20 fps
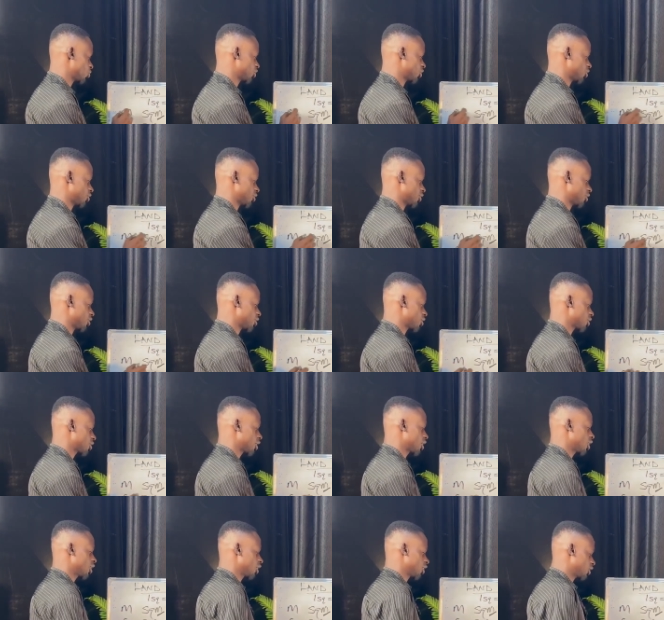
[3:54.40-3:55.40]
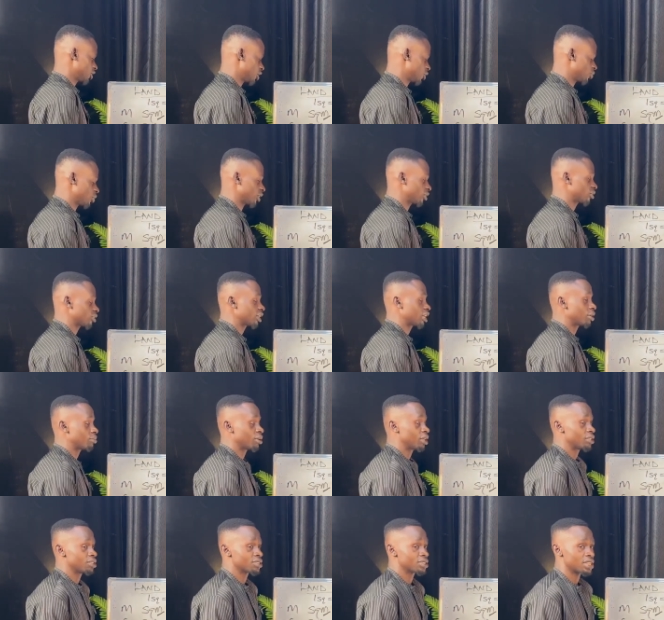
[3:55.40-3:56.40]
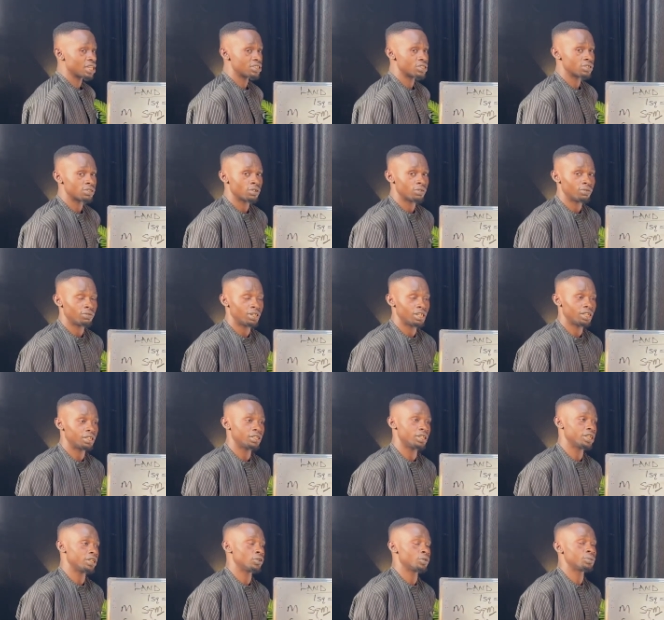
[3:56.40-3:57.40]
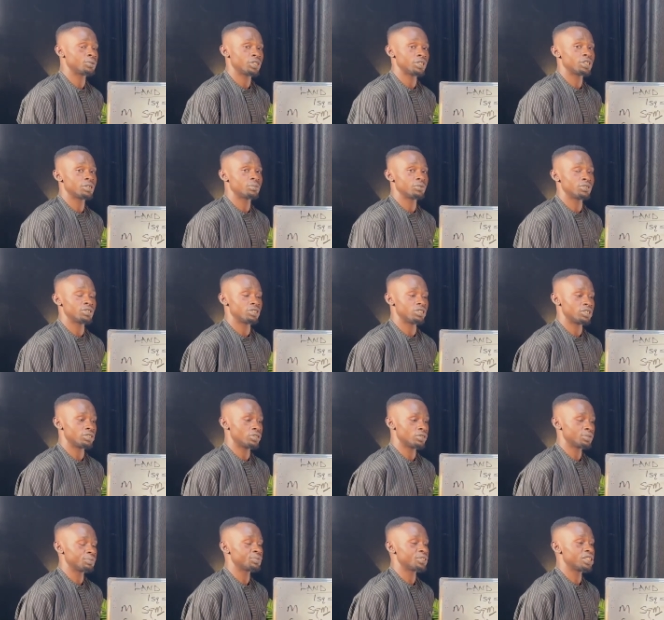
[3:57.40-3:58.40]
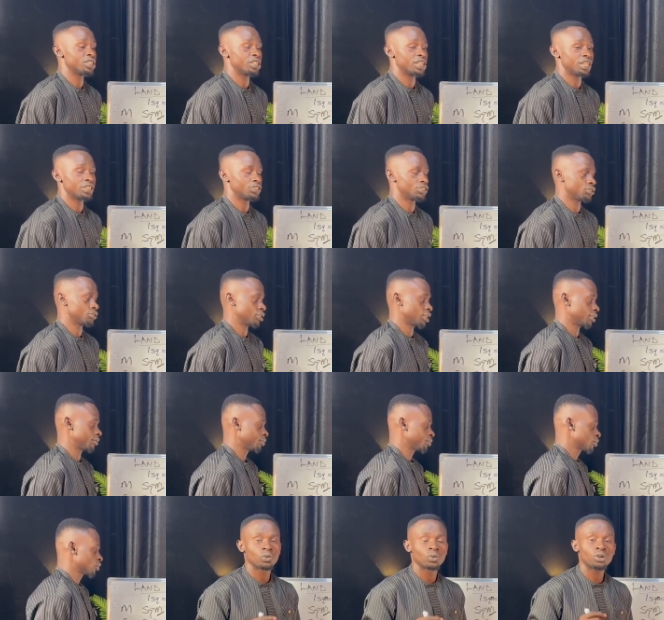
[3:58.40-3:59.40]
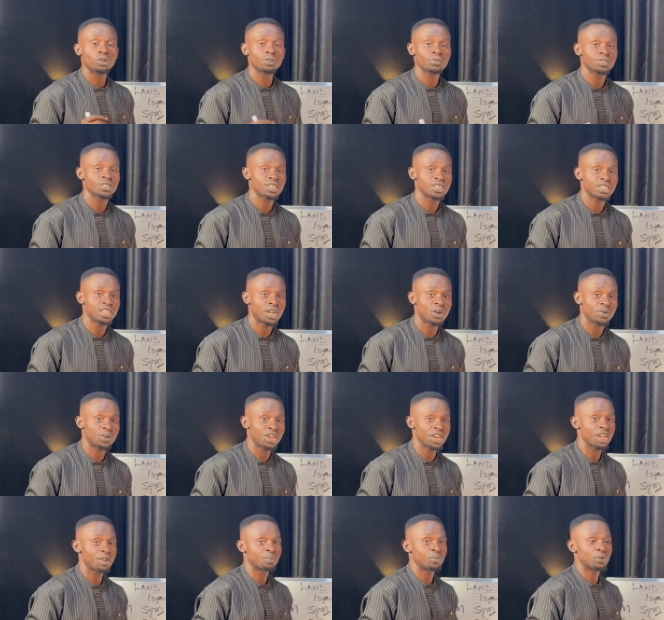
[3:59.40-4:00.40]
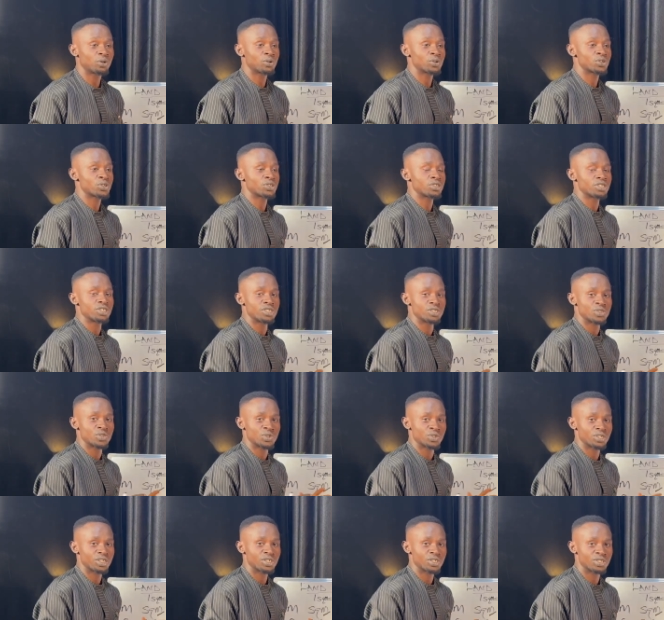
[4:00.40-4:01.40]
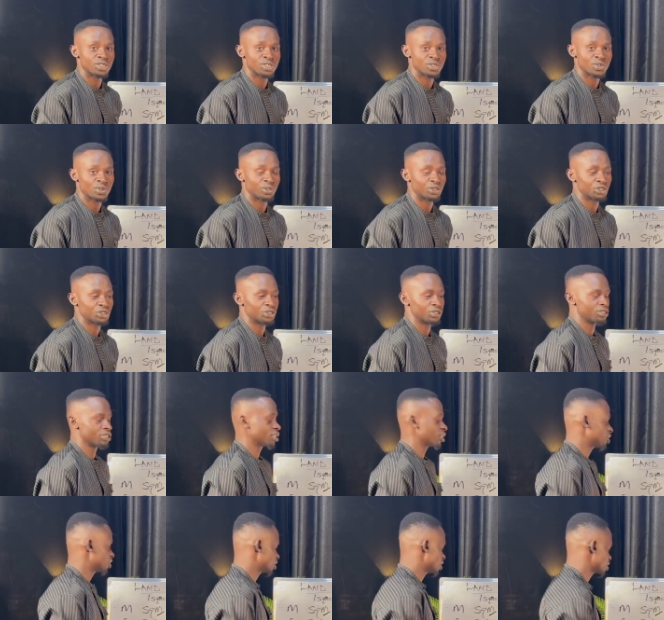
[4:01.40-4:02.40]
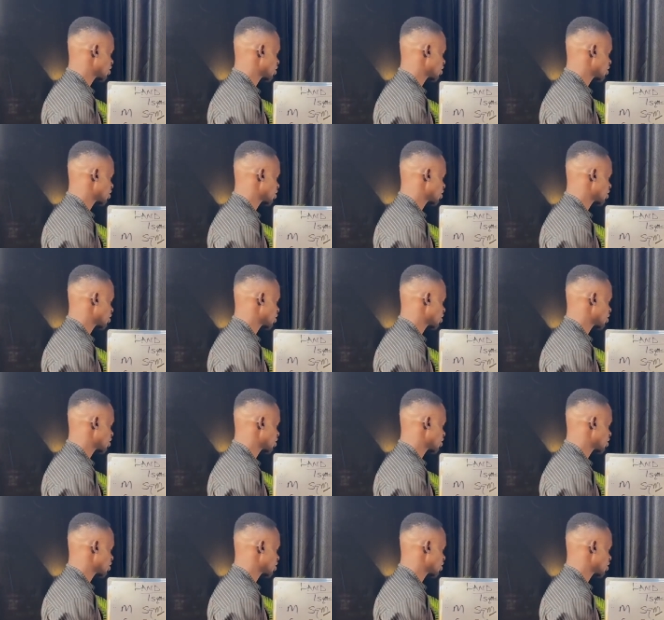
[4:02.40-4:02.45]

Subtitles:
which is this. Then we are talking about the sizes of land that are obtainable in Nigeria. One of the things that will help us in today's discussion is